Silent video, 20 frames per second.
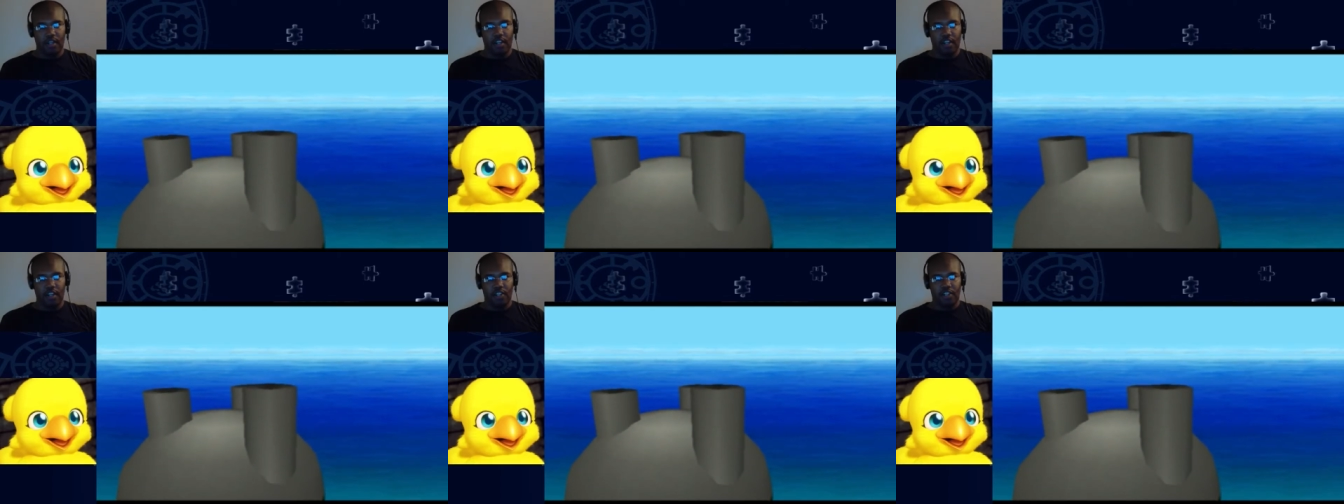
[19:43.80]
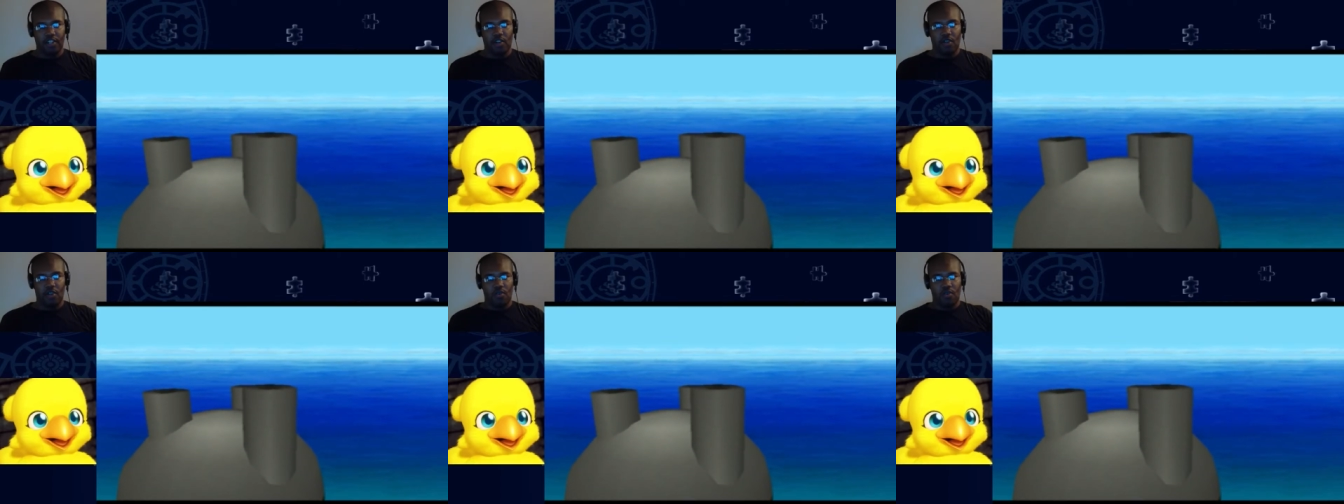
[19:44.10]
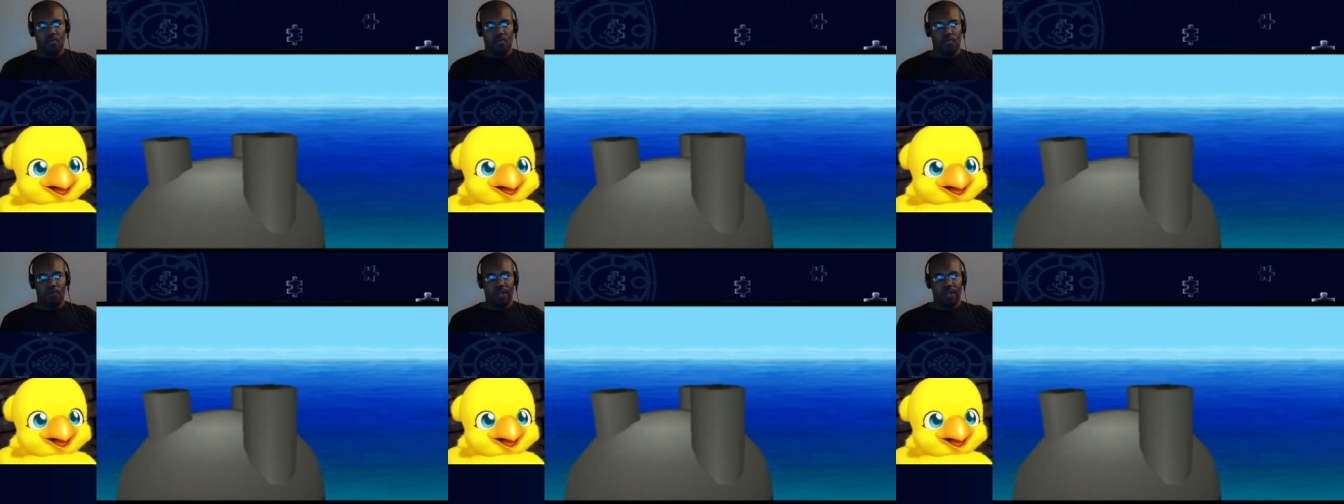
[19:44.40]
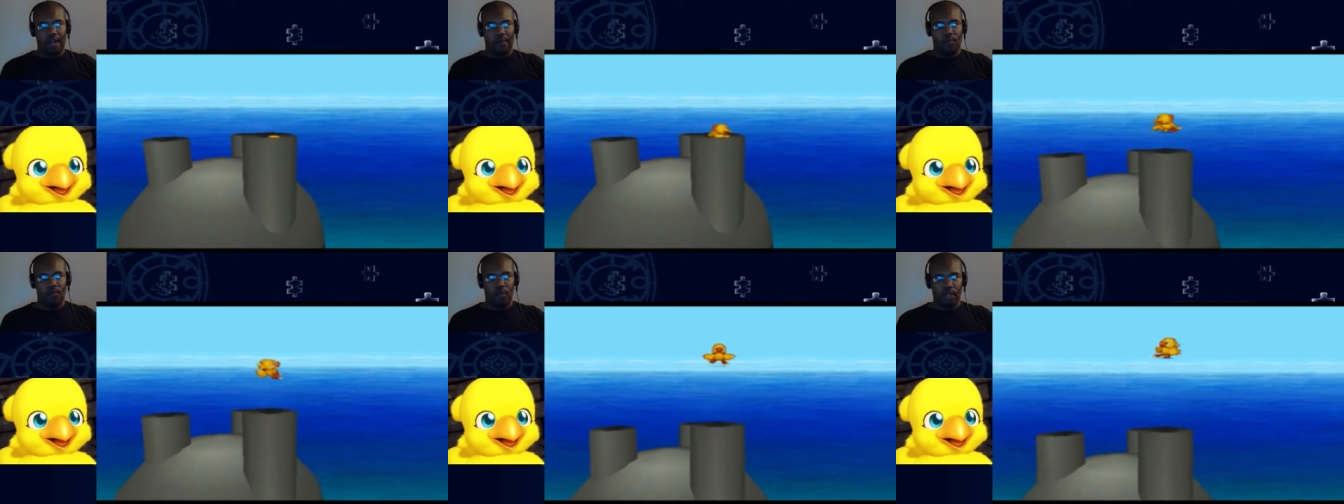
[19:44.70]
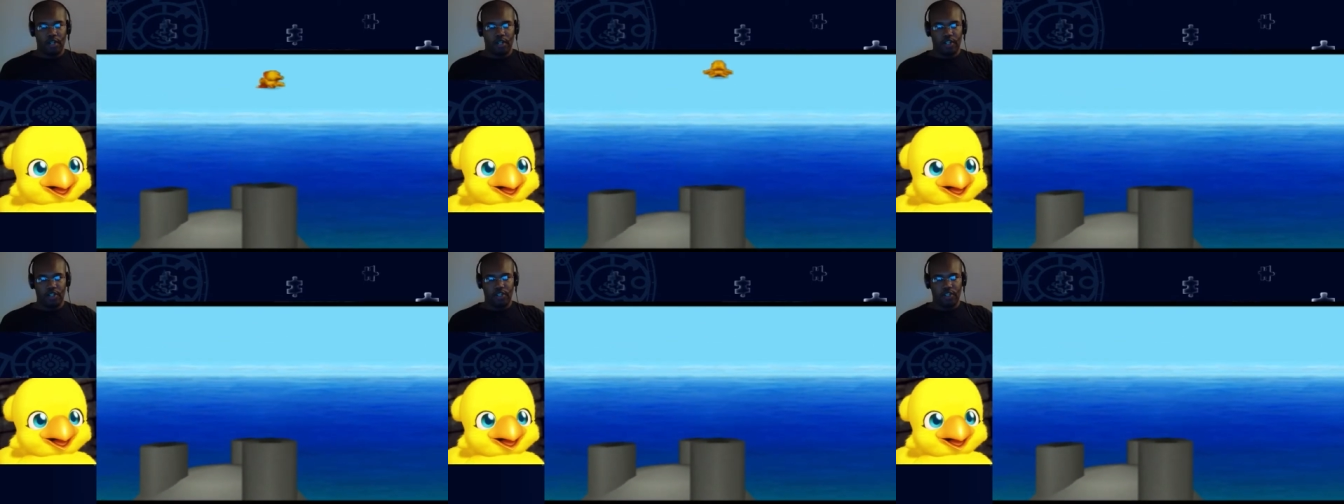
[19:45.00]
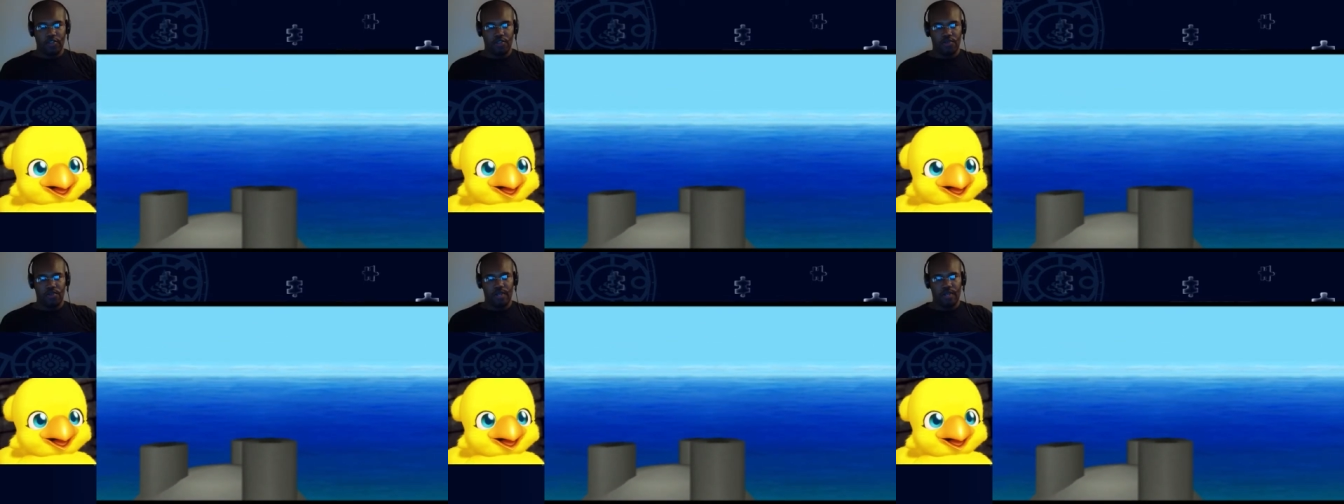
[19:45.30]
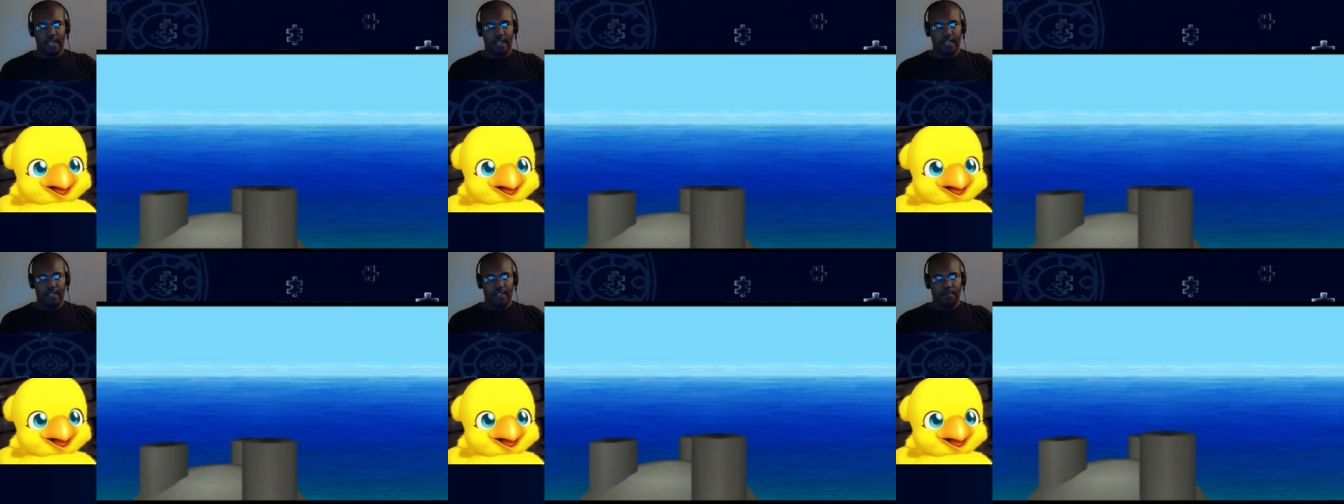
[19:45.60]
So what I want to do
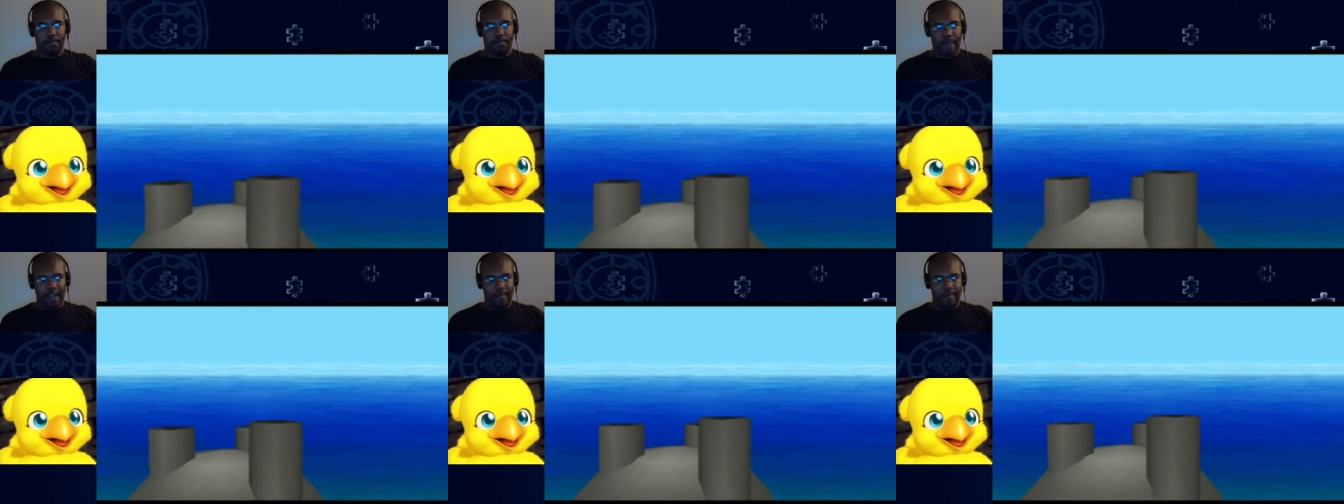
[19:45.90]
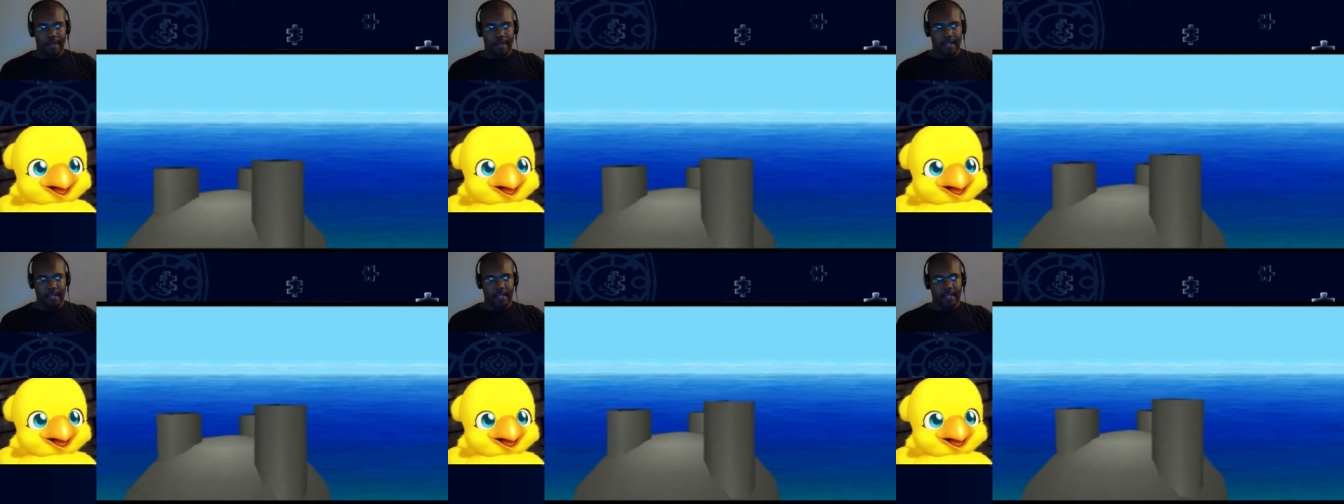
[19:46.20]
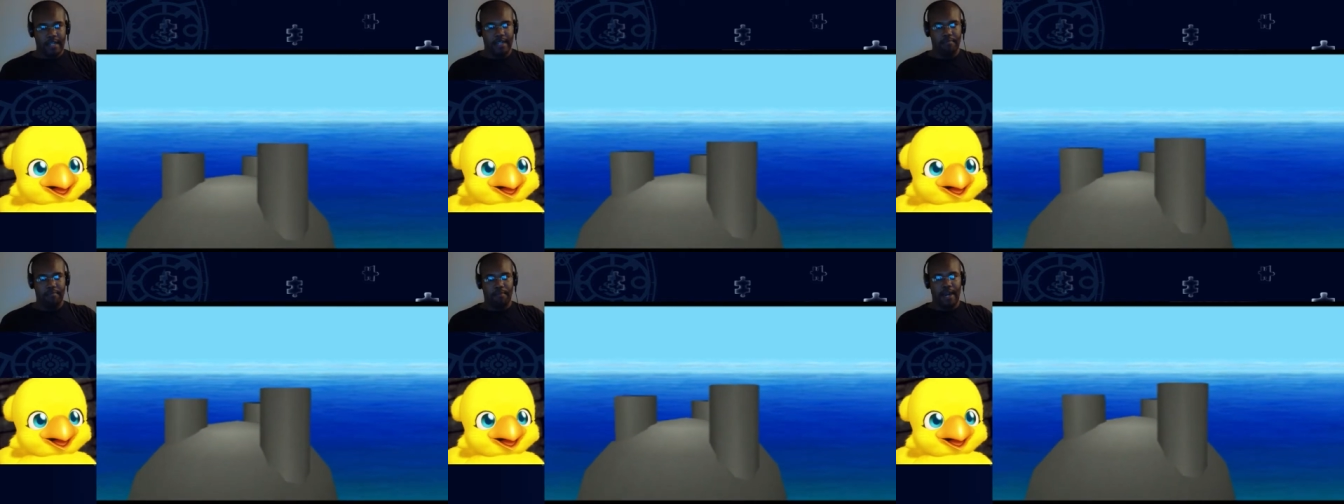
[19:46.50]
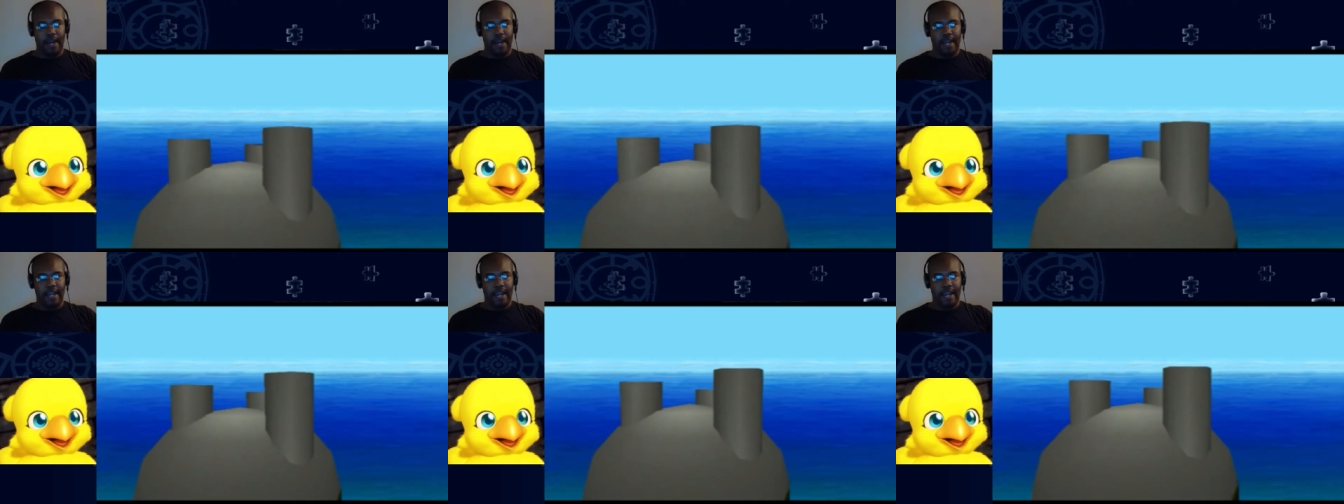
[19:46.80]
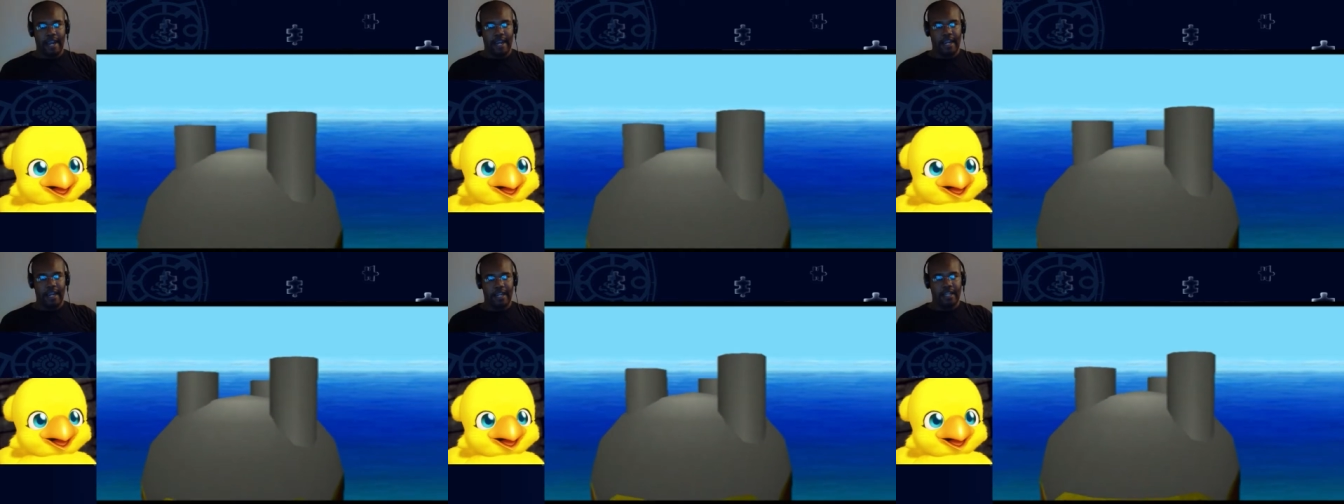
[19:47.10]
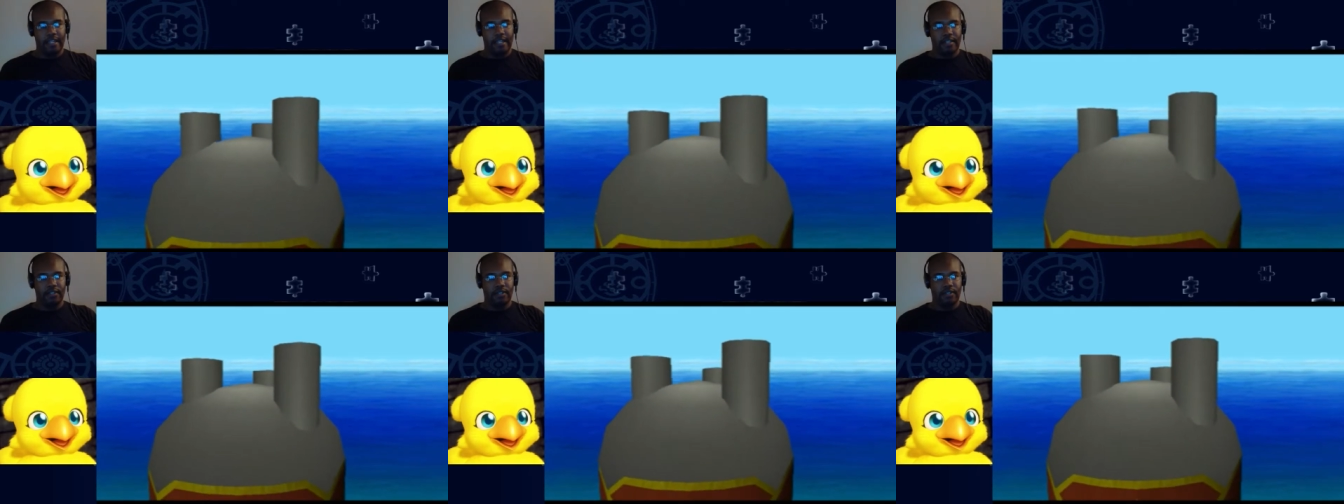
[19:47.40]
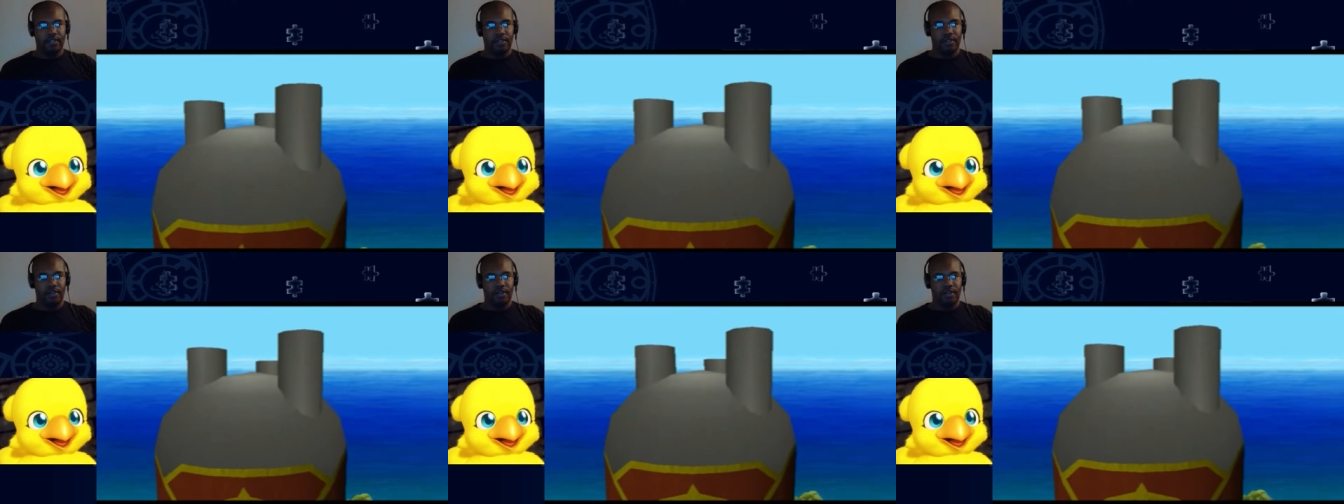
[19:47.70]
is maybe get my hands